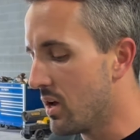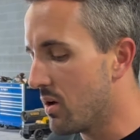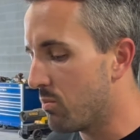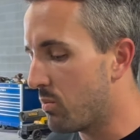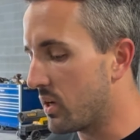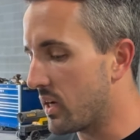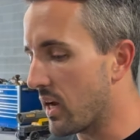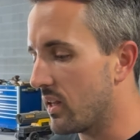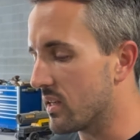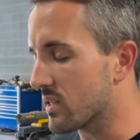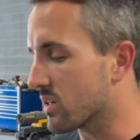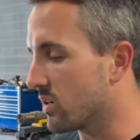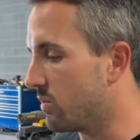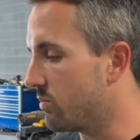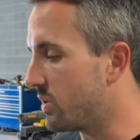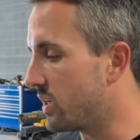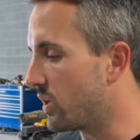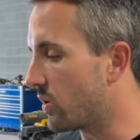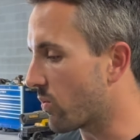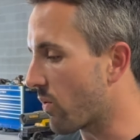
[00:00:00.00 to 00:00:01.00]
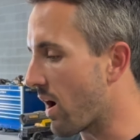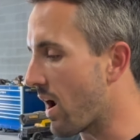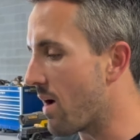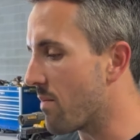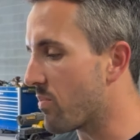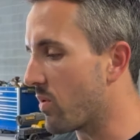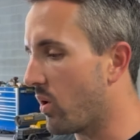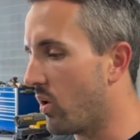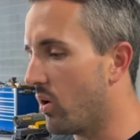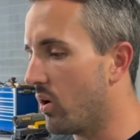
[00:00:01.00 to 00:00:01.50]
But yeah, that's going to be a
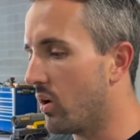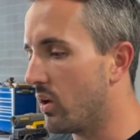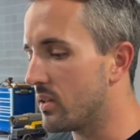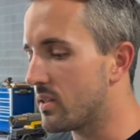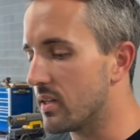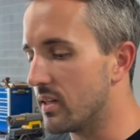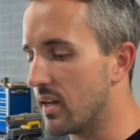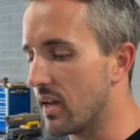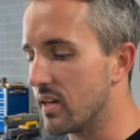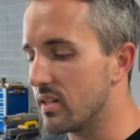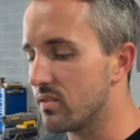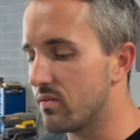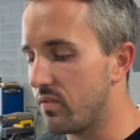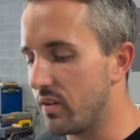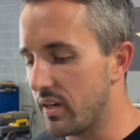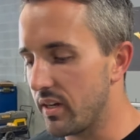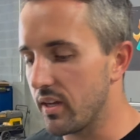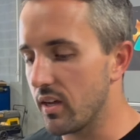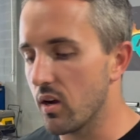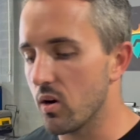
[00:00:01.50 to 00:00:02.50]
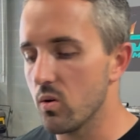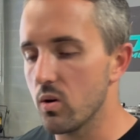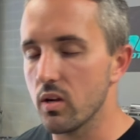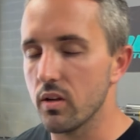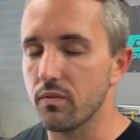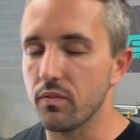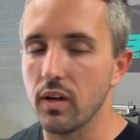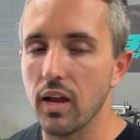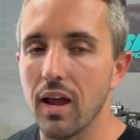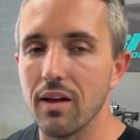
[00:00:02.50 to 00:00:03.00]
wrap on today's video.
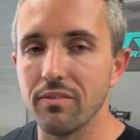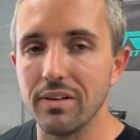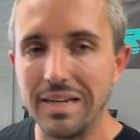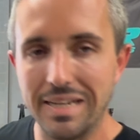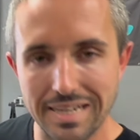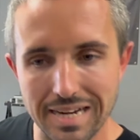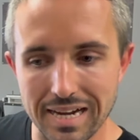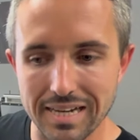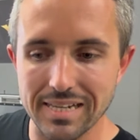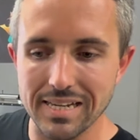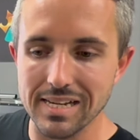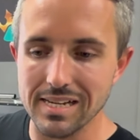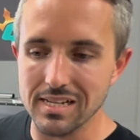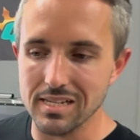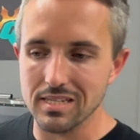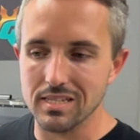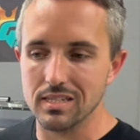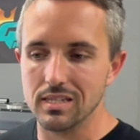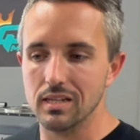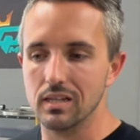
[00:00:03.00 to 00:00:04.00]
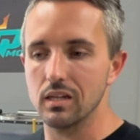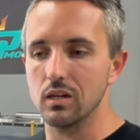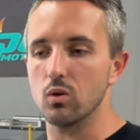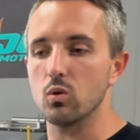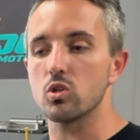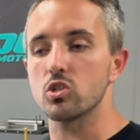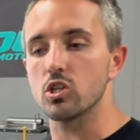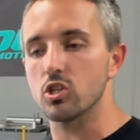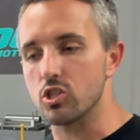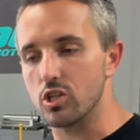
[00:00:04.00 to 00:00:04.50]
If you have any ideas
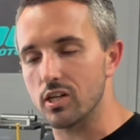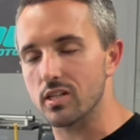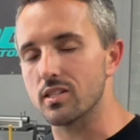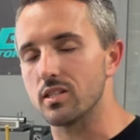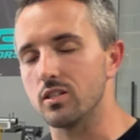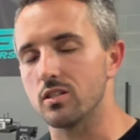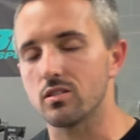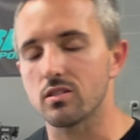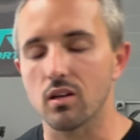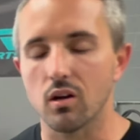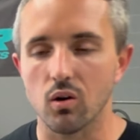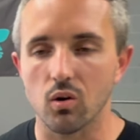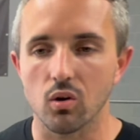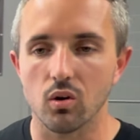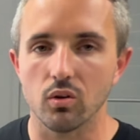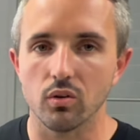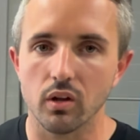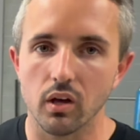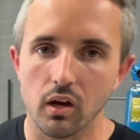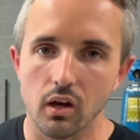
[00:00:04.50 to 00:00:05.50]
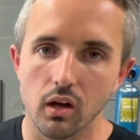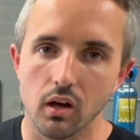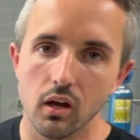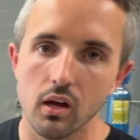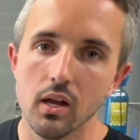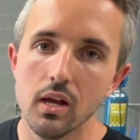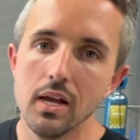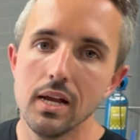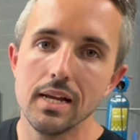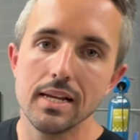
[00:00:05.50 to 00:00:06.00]
or suggestions on
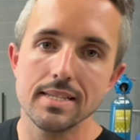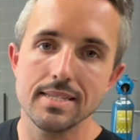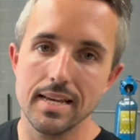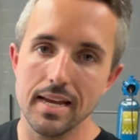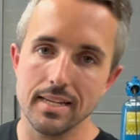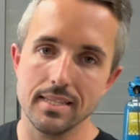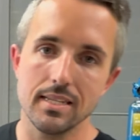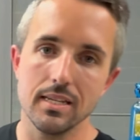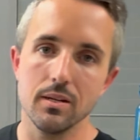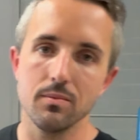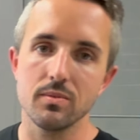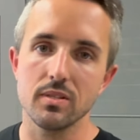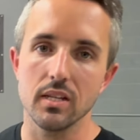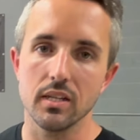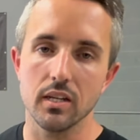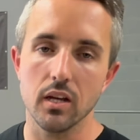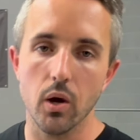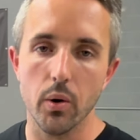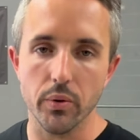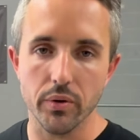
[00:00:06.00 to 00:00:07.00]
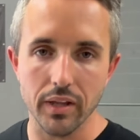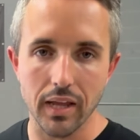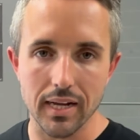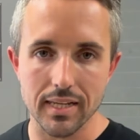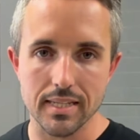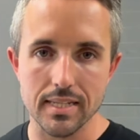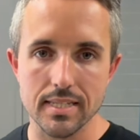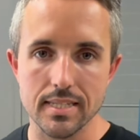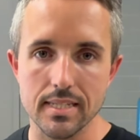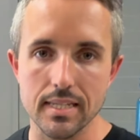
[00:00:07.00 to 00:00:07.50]
tech tips that y'all would
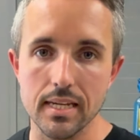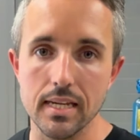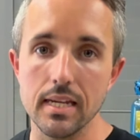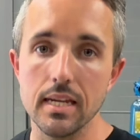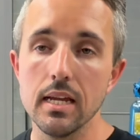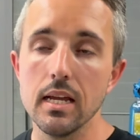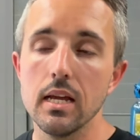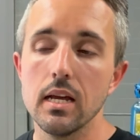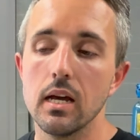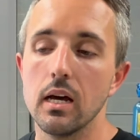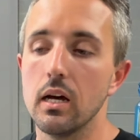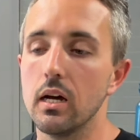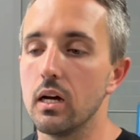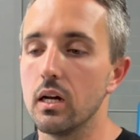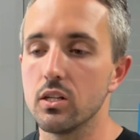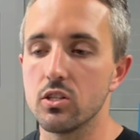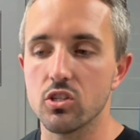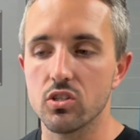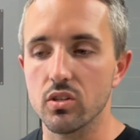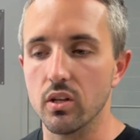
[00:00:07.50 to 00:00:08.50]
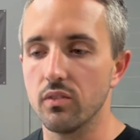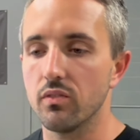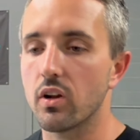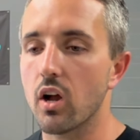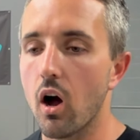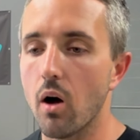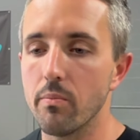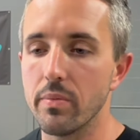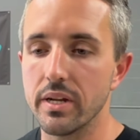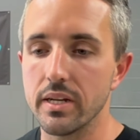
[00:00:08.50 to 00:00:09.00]
like to see, just leave a
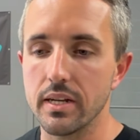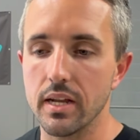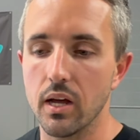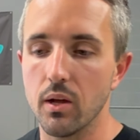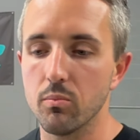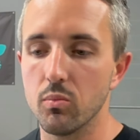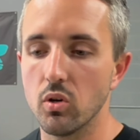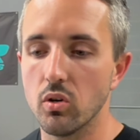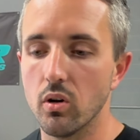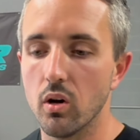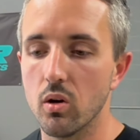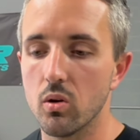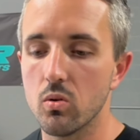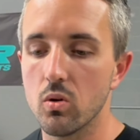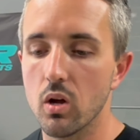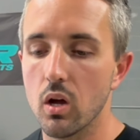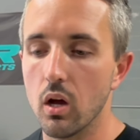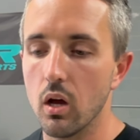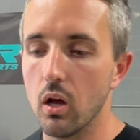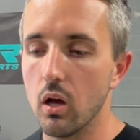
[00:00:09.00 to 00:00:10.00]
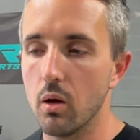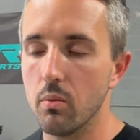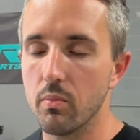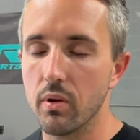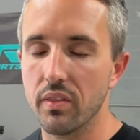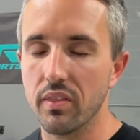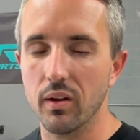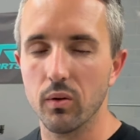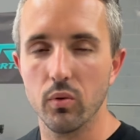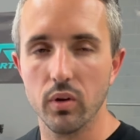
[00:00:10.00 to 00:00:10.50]
comment down below.
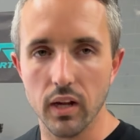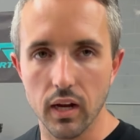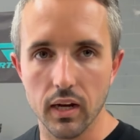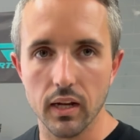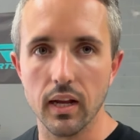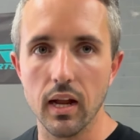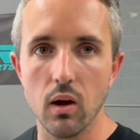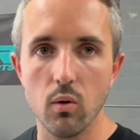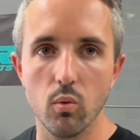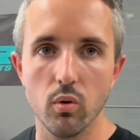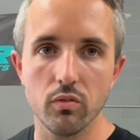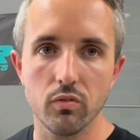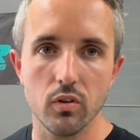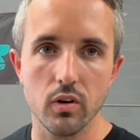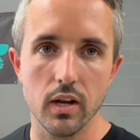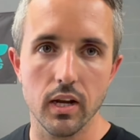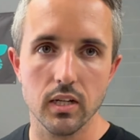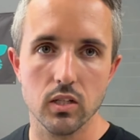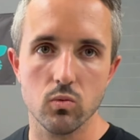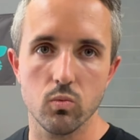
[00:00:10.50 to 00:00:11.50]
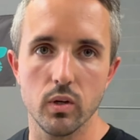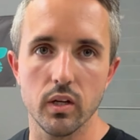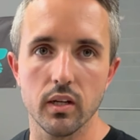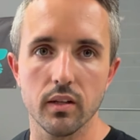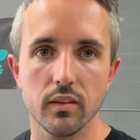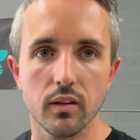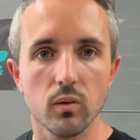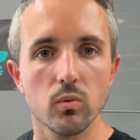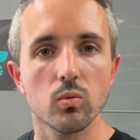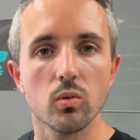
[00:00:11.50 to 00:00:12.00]
I think we kind of got one for next week.
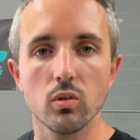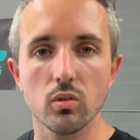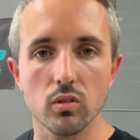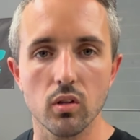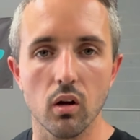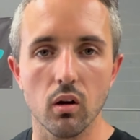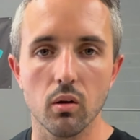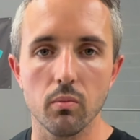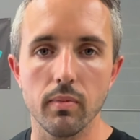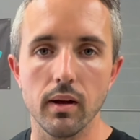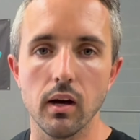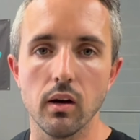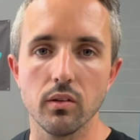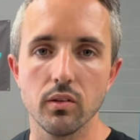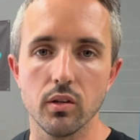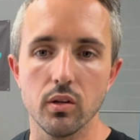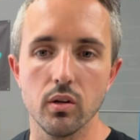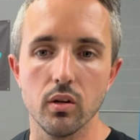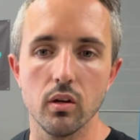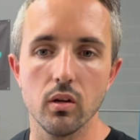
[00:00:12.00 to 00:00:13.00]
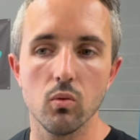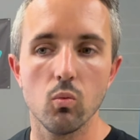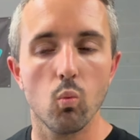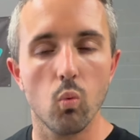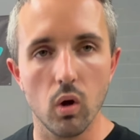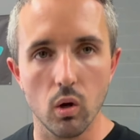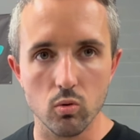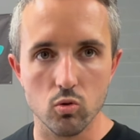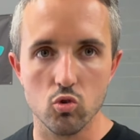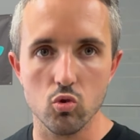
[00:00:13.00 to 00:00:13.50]
I think we want to talk about the
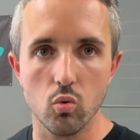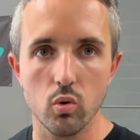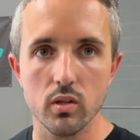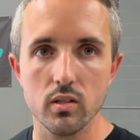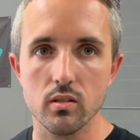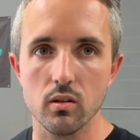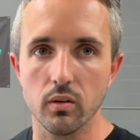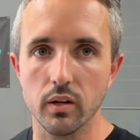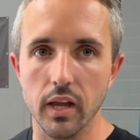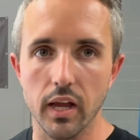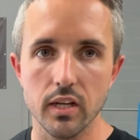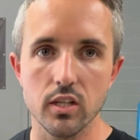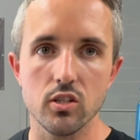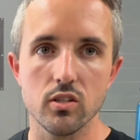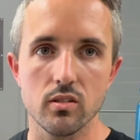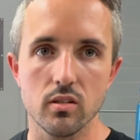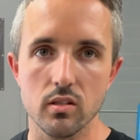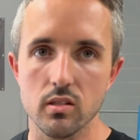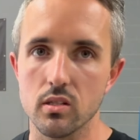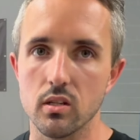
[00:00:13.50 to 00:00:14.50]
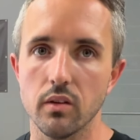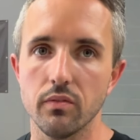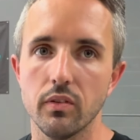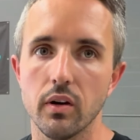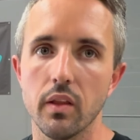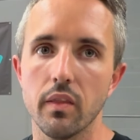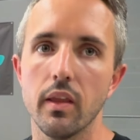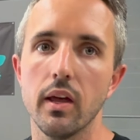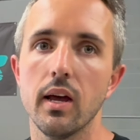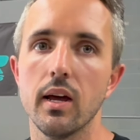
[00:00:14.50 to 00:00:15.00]
weld joints on cages and stuff
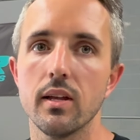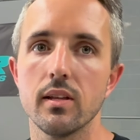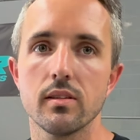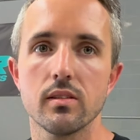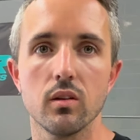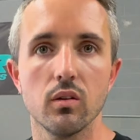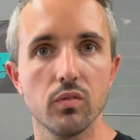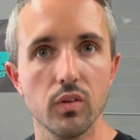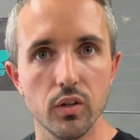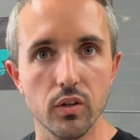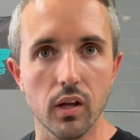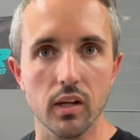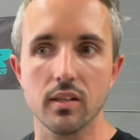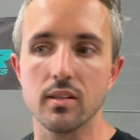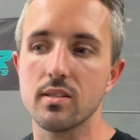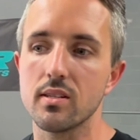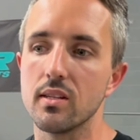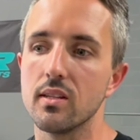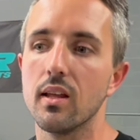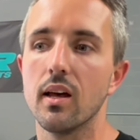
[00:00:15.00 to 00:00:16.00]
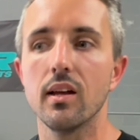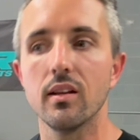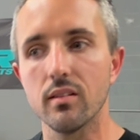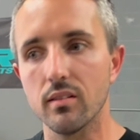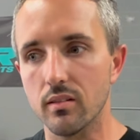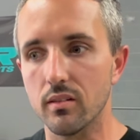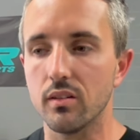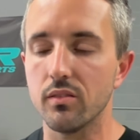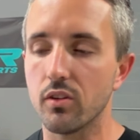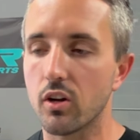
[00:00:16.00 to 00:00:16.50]
like that. So if you'd like to see that,
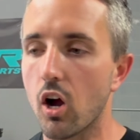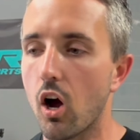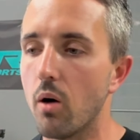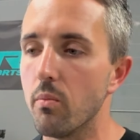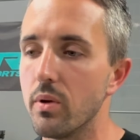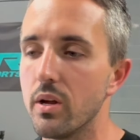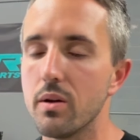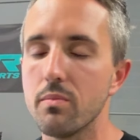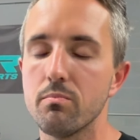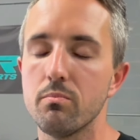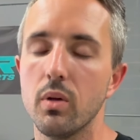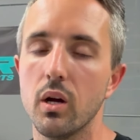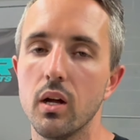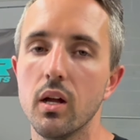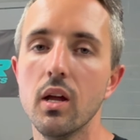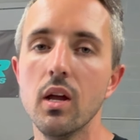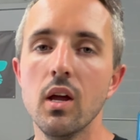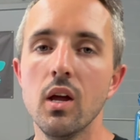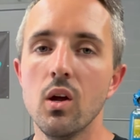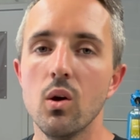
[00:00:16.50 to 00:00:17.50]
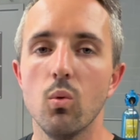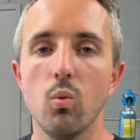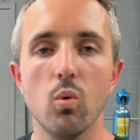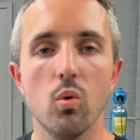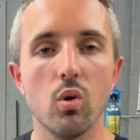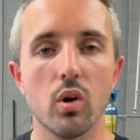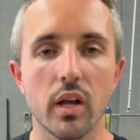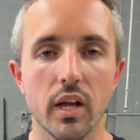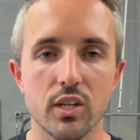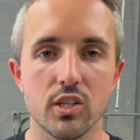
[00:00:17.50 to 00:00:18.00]
leave a comment. But
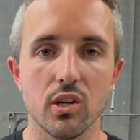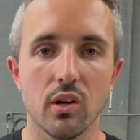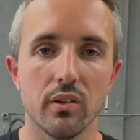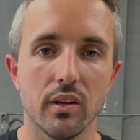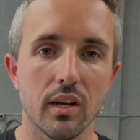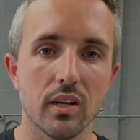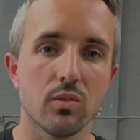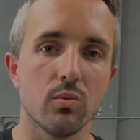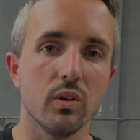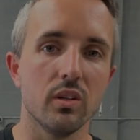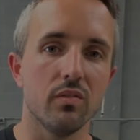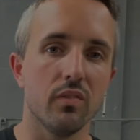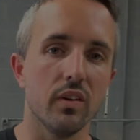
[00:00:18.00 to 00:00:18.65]
we'll catch you on next week's